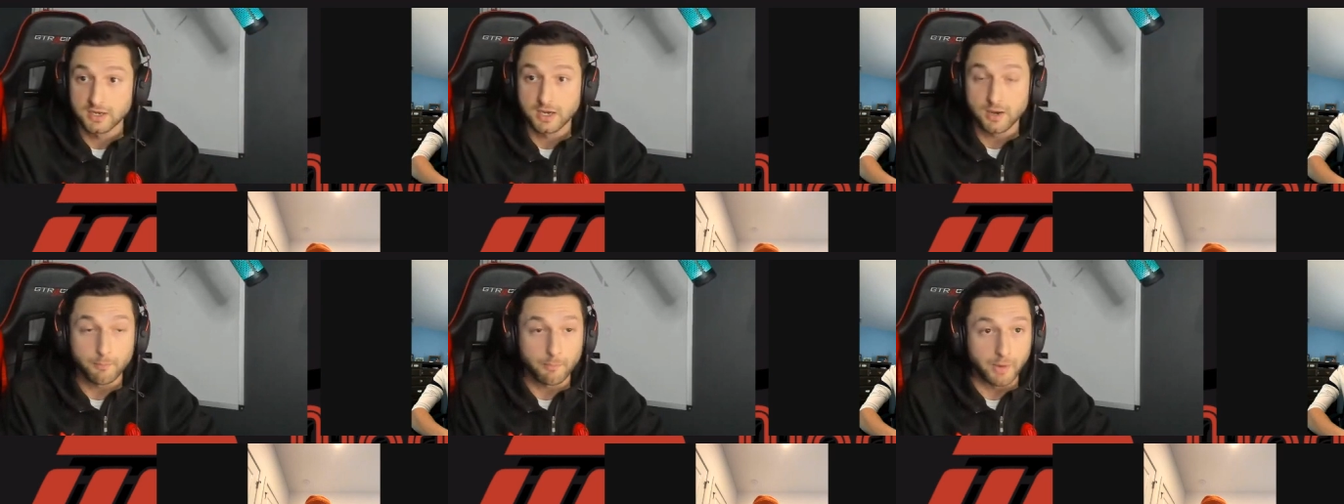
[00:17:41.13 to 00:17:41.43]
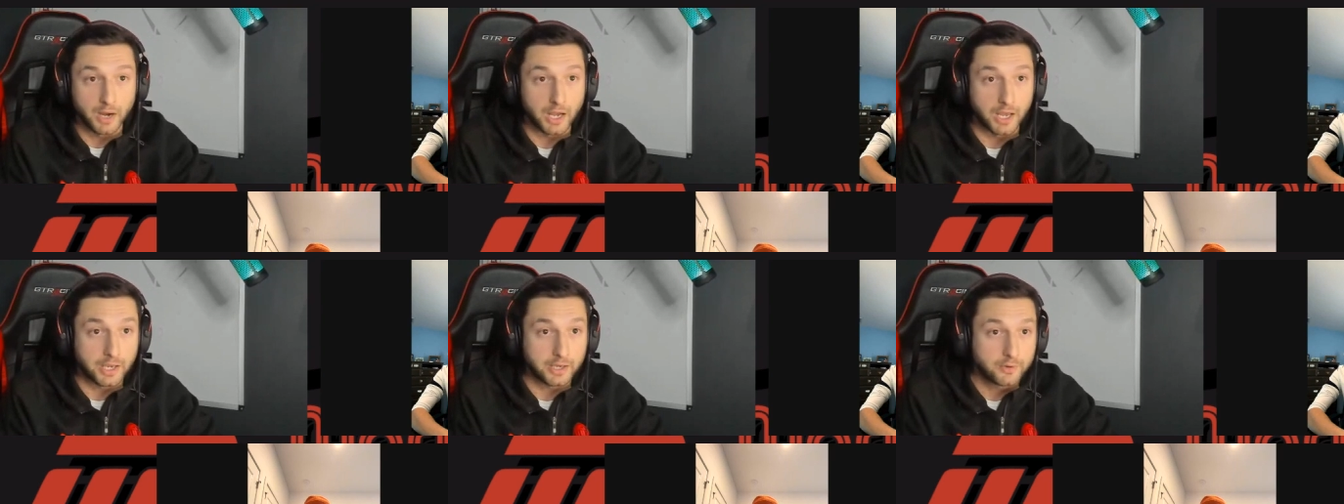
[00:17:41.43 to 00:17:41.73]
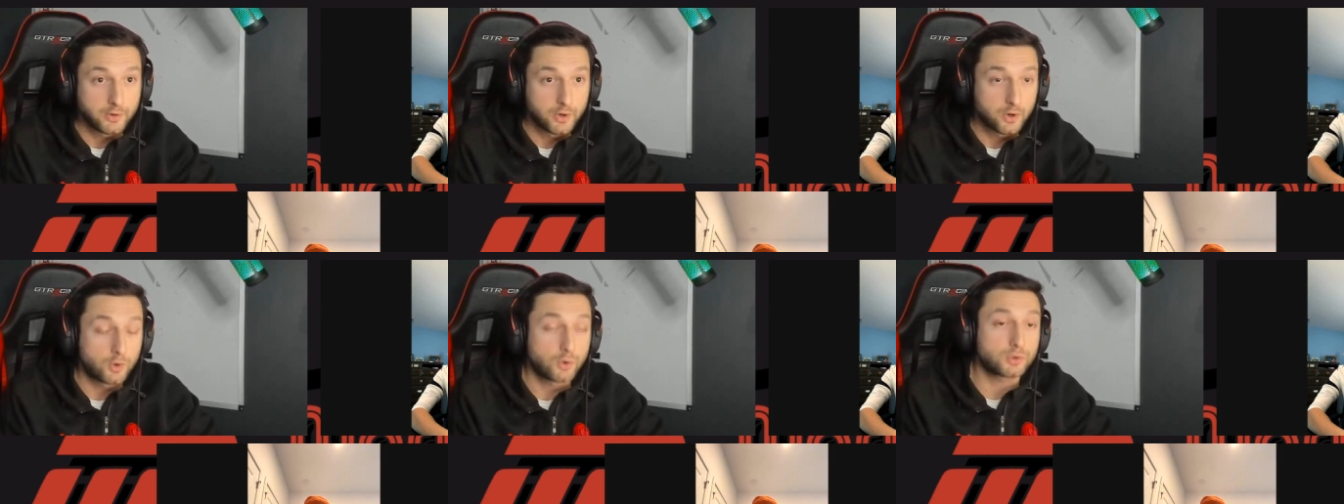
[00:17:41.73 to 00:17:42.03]
but
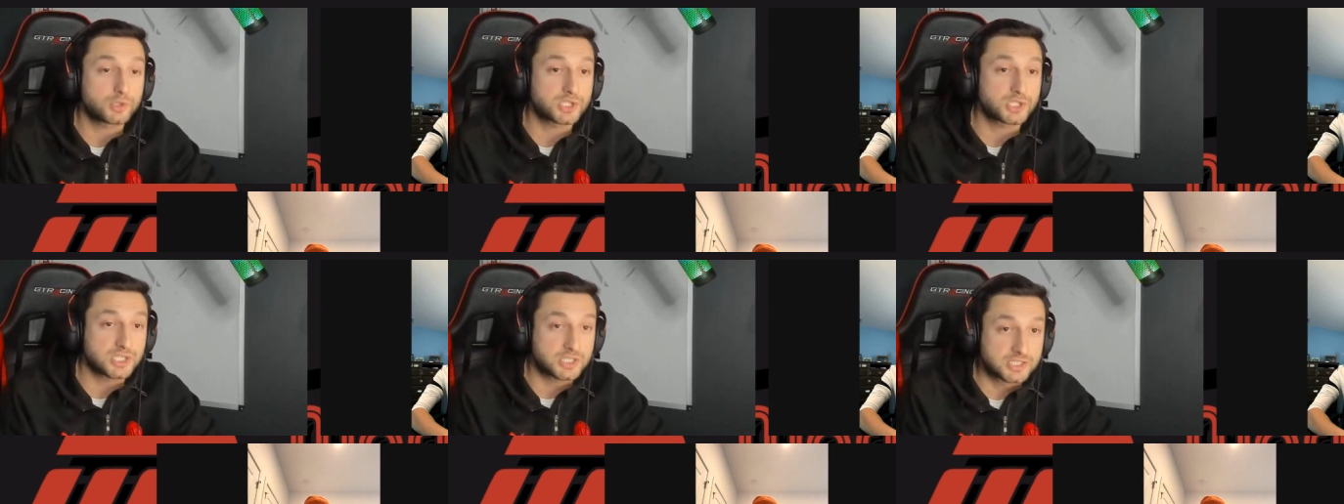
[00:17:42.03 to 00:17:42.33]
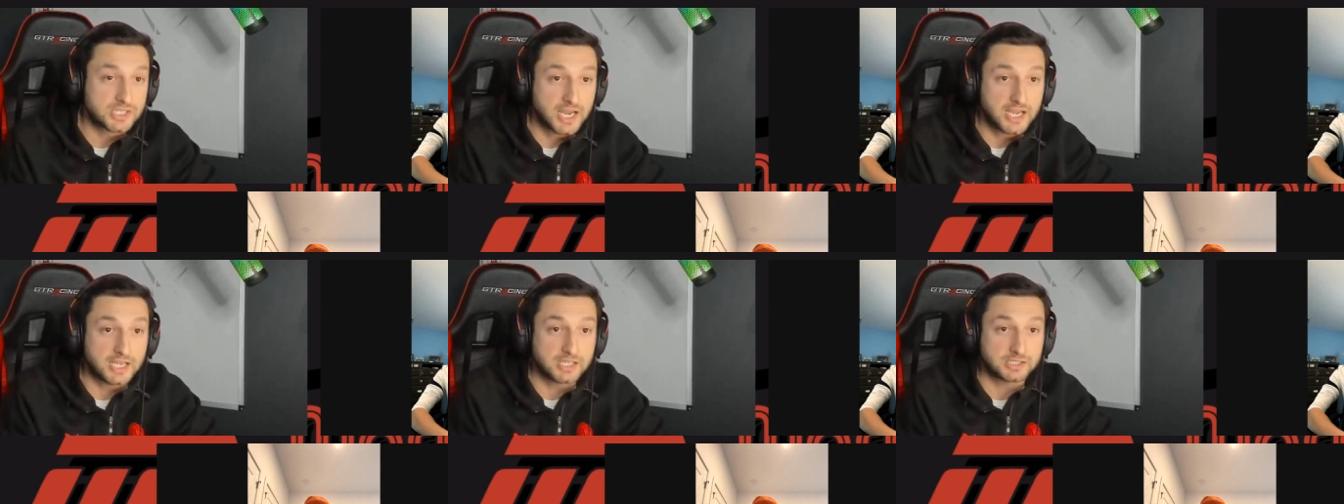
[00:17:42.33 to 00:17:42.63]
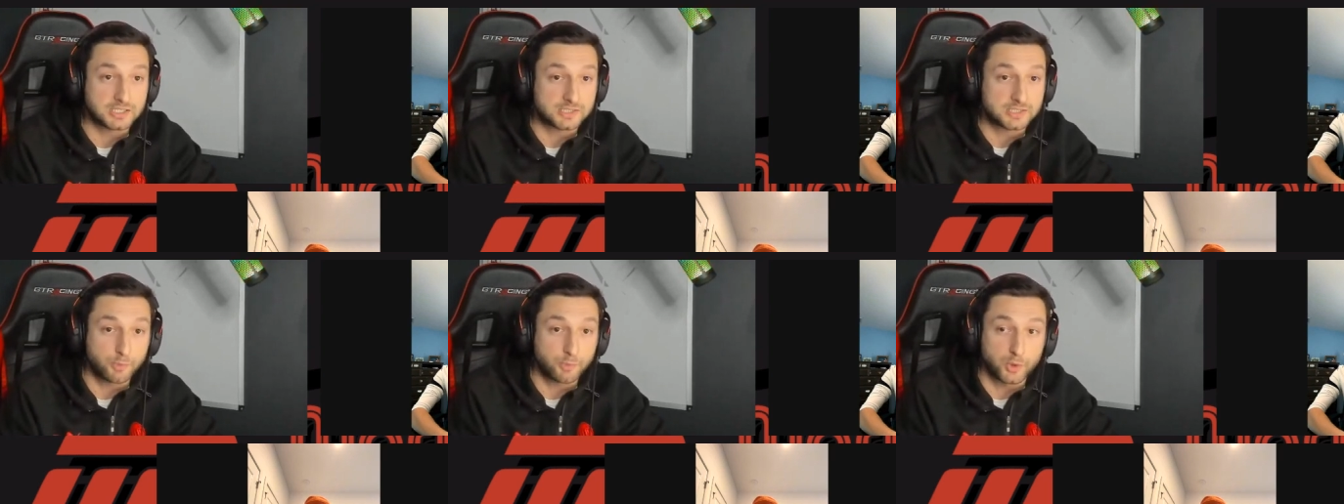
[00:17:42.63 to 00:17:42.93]
who's to say at
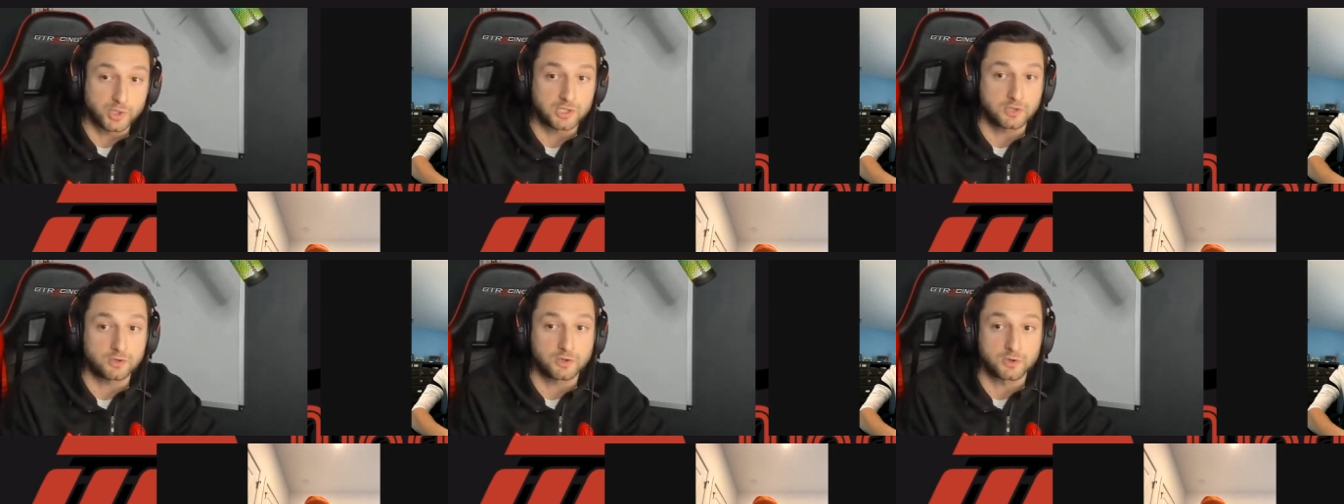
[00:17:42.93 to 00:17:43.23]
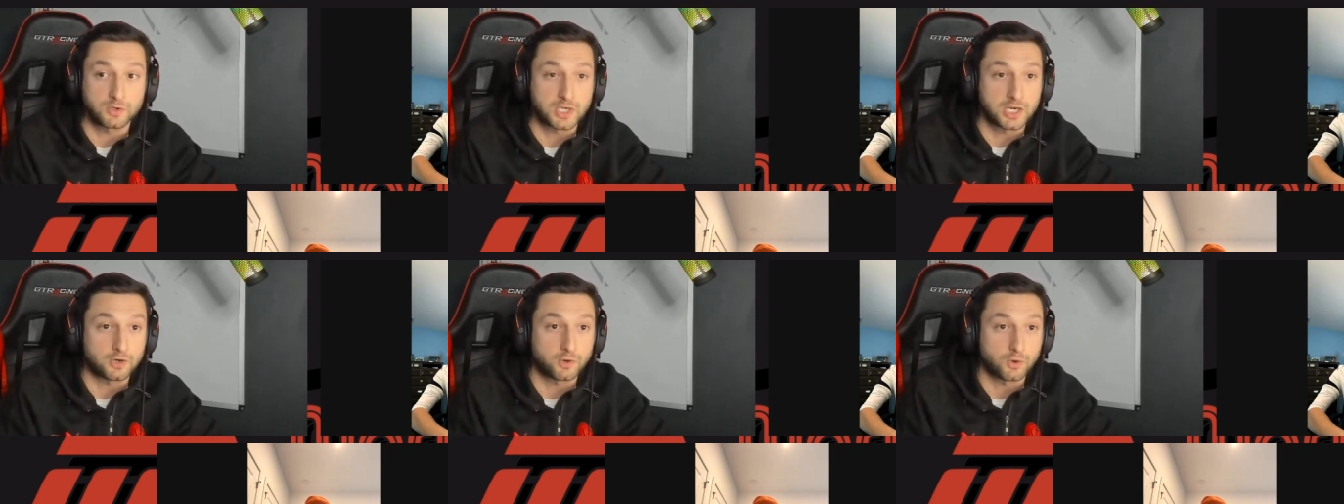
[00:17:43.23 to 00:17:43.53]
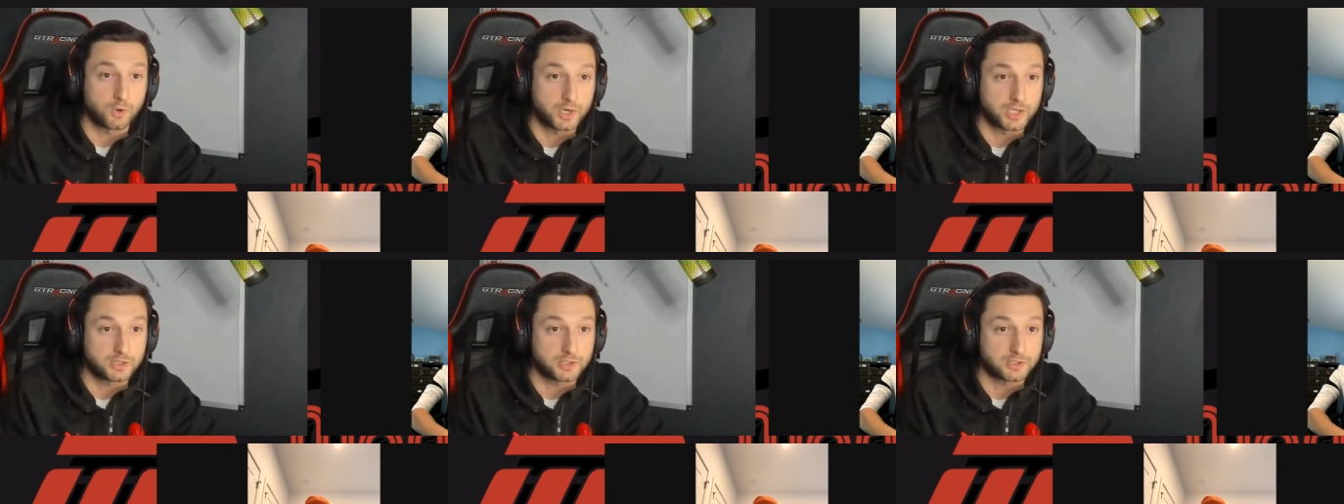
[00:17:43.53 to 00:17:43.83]
this point you don't get a
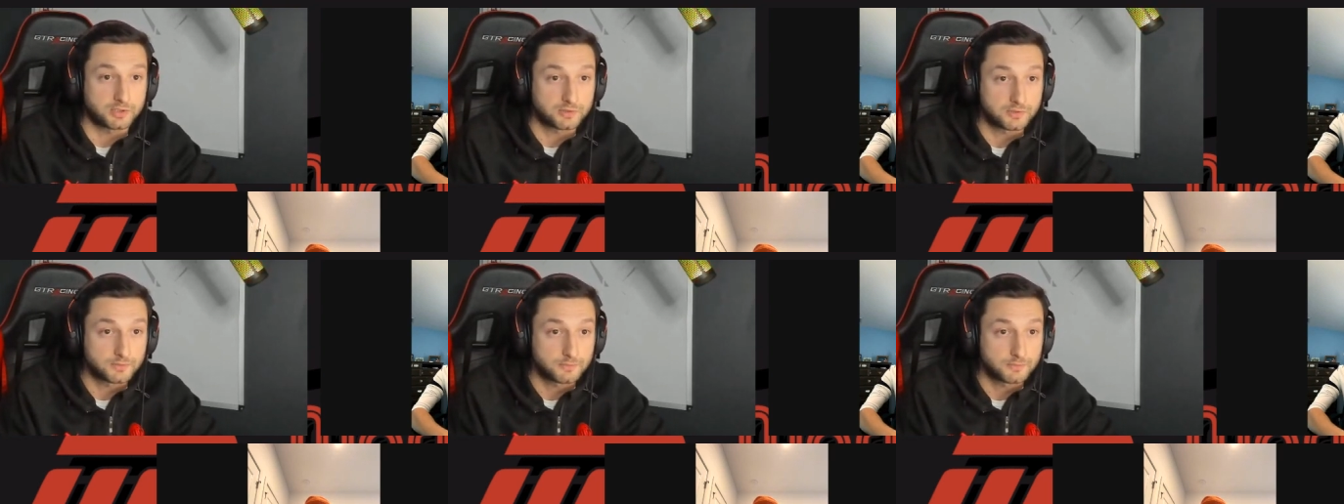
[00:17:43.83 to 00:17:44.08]
Højlund?